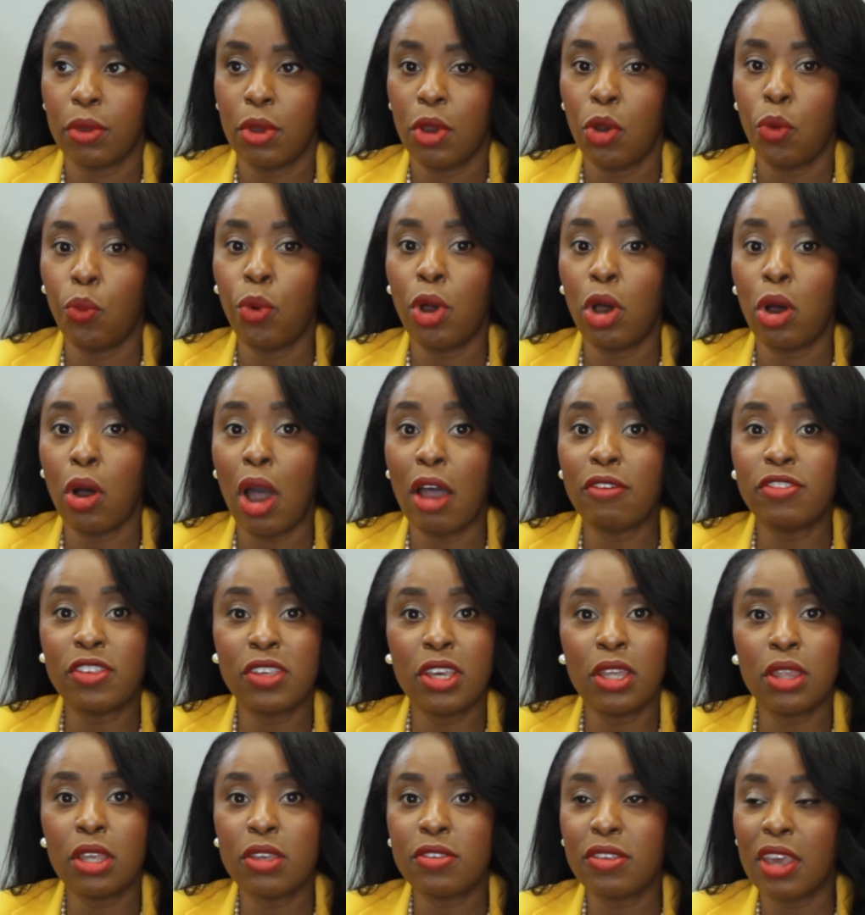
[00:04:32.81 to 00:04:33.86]
Well, I've
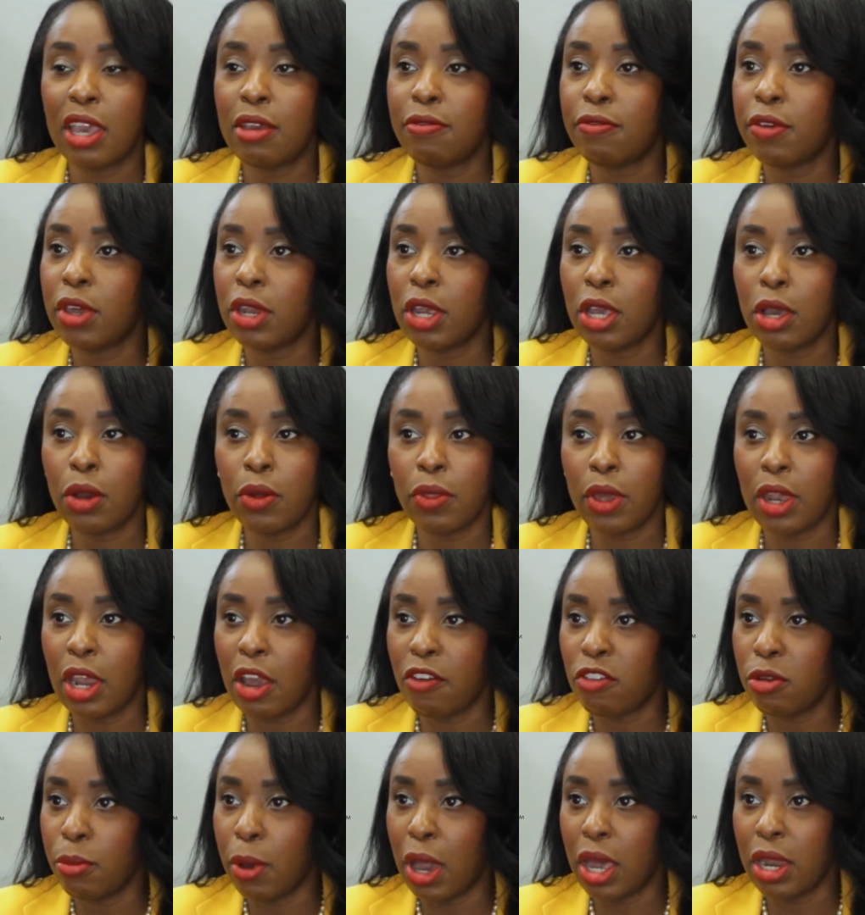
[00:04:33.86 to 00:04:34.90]
seen the same video that
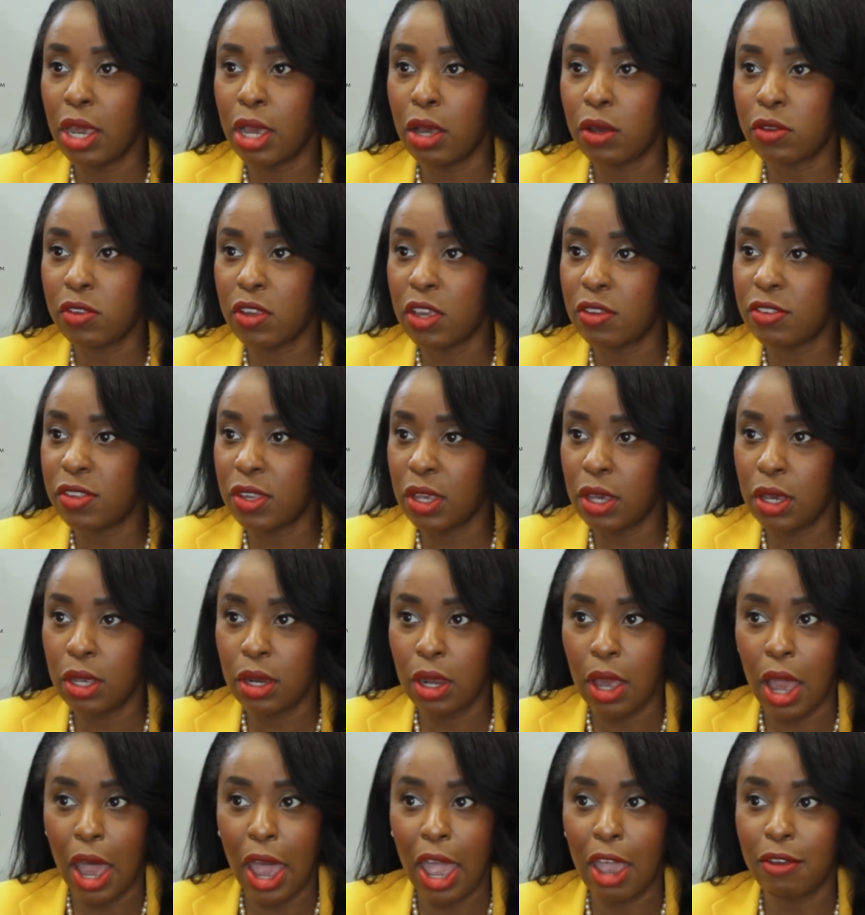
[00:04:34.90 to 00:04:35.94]
everybody else has
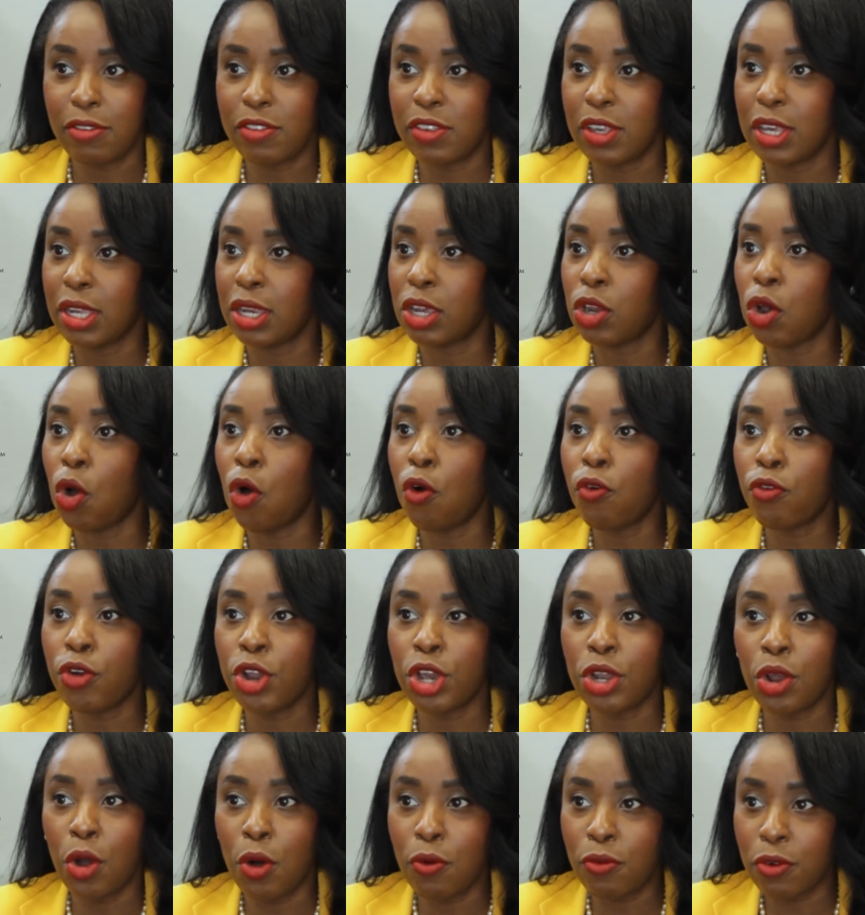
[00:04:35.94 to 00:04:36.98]
seen. I have seen it over
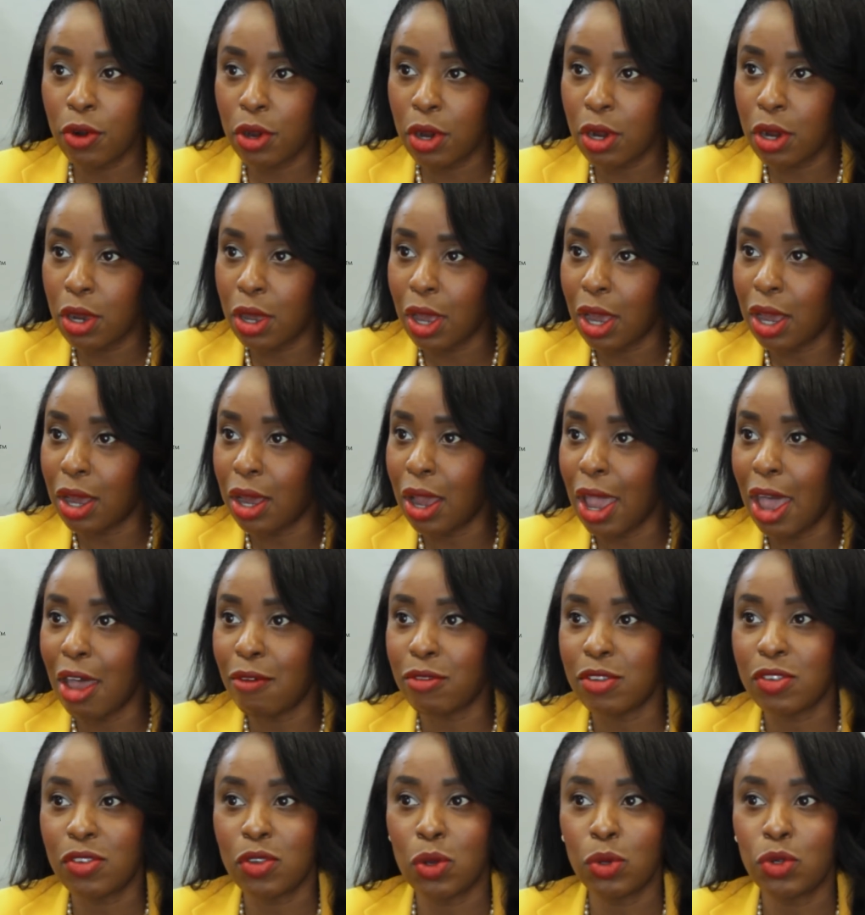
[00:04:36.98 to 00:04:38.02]
and over. I have
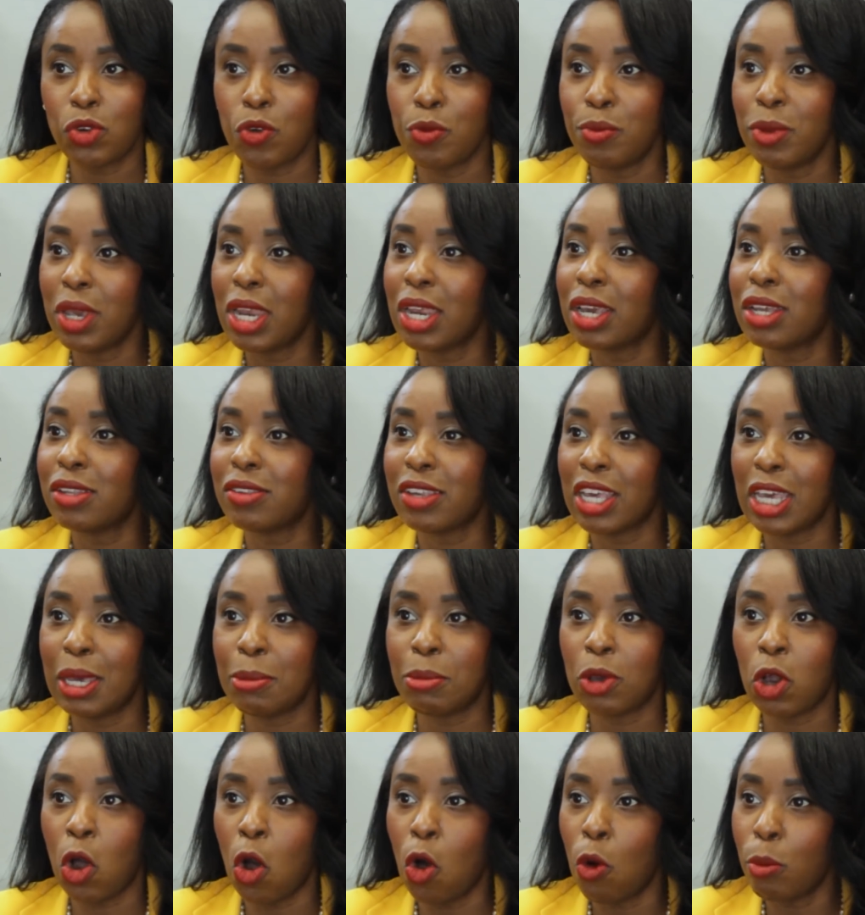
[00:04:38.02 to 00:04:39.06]
a social media
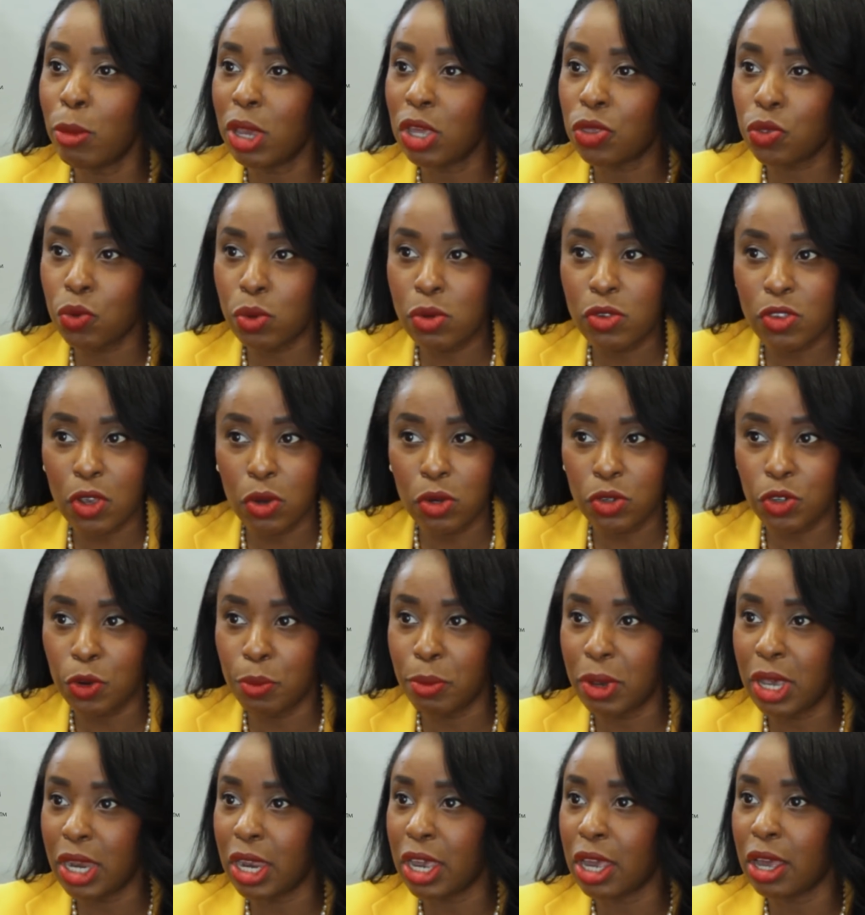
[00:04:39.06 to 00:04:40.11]
team combing through social
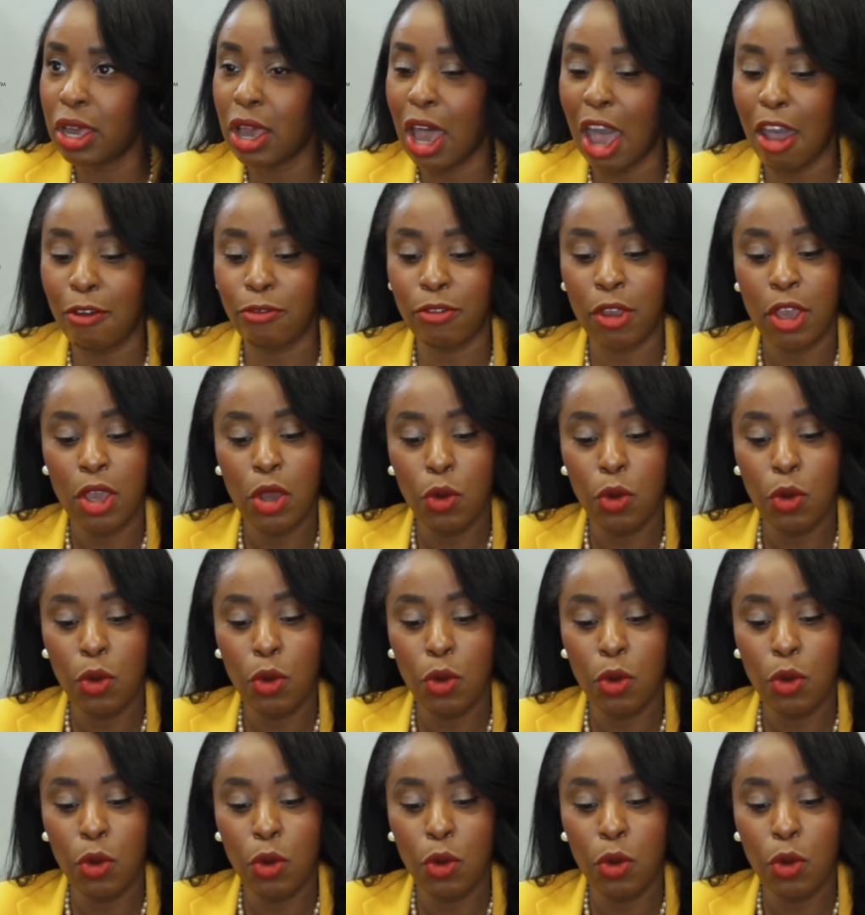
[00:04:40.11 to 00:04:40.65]
media.